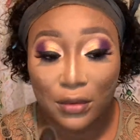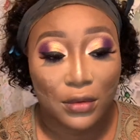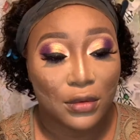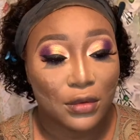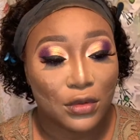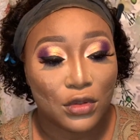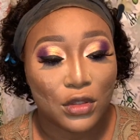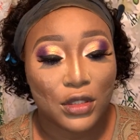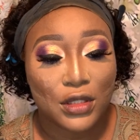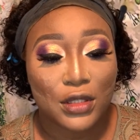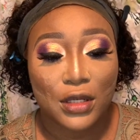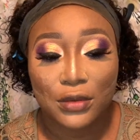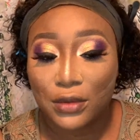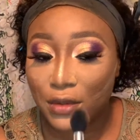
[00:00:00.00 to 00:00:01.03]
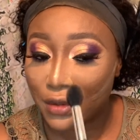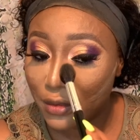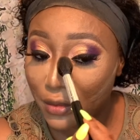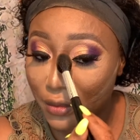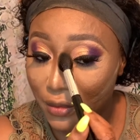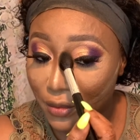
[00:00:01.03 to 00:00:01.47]
to dust out.
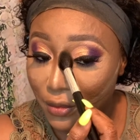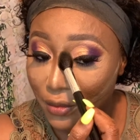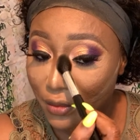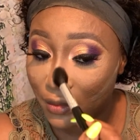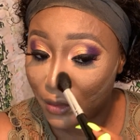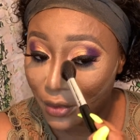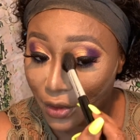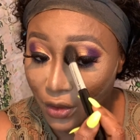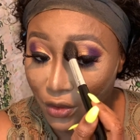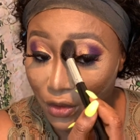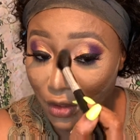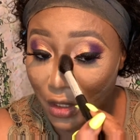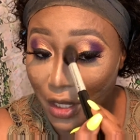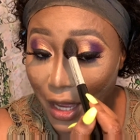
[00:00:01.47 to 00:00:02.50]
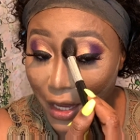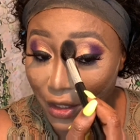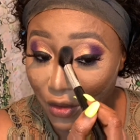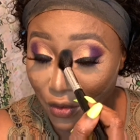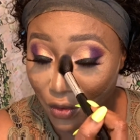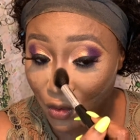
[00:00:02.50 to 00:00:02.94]
Usually I
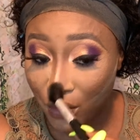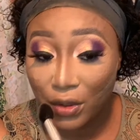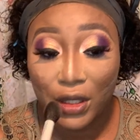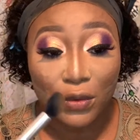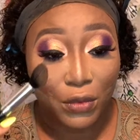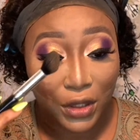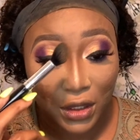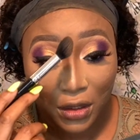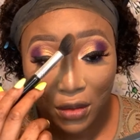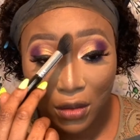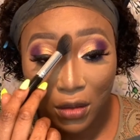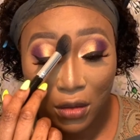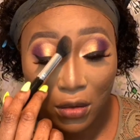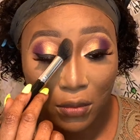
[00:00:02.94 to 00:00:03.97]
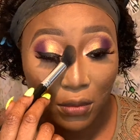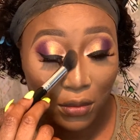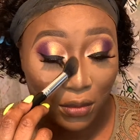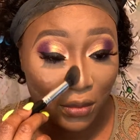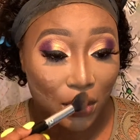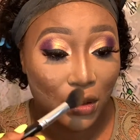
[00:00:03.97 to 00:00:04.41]
go in with a
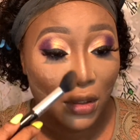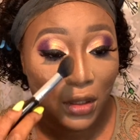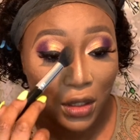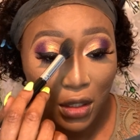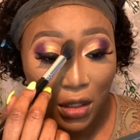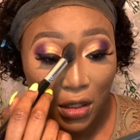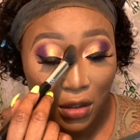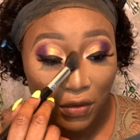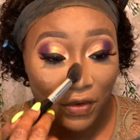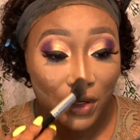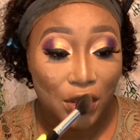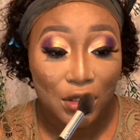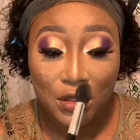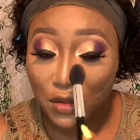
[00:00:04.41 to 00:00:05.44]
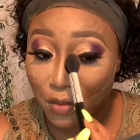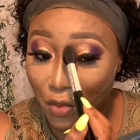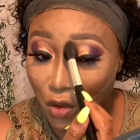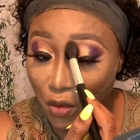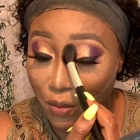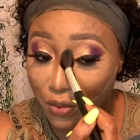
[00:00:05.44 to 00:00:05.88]
very
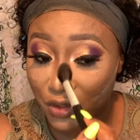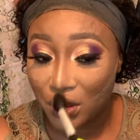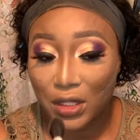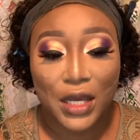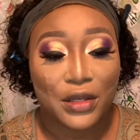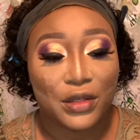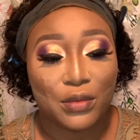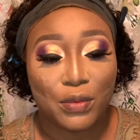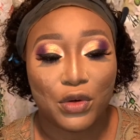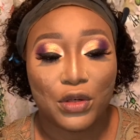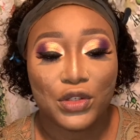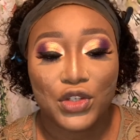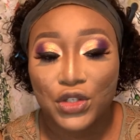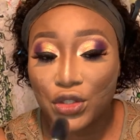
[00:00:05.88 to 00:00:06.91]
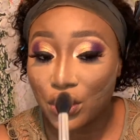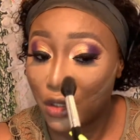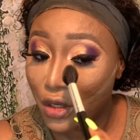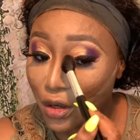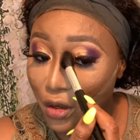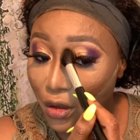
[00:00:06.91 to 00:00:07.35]
small precise brush,
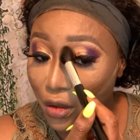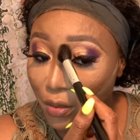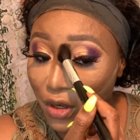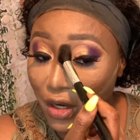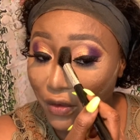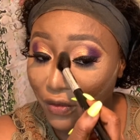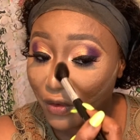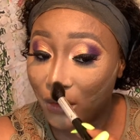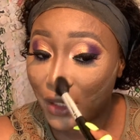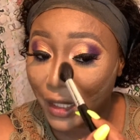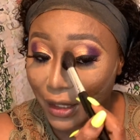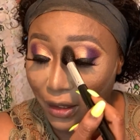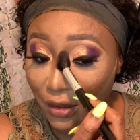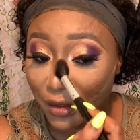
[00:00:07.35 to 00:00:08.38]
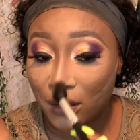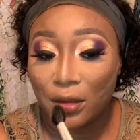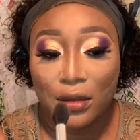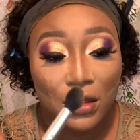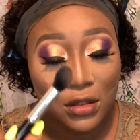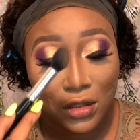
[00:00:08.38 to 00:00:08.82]
but I feel like
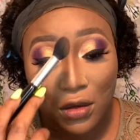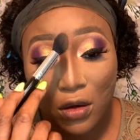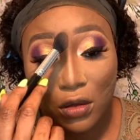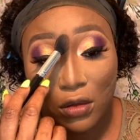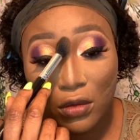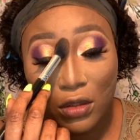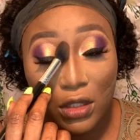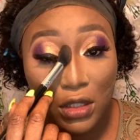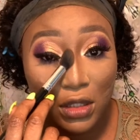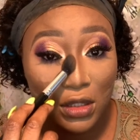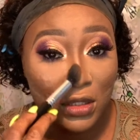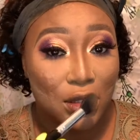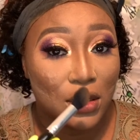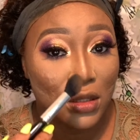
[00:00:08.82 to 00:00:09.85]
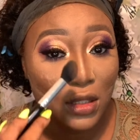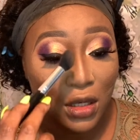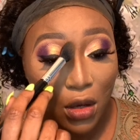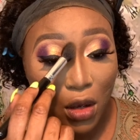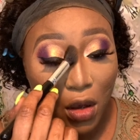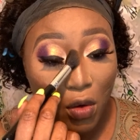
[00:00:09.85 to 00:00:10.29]
this color is
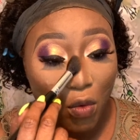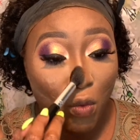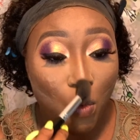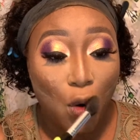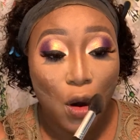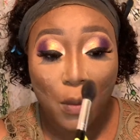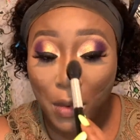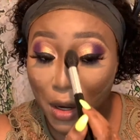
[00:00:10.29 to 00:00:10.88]
warm,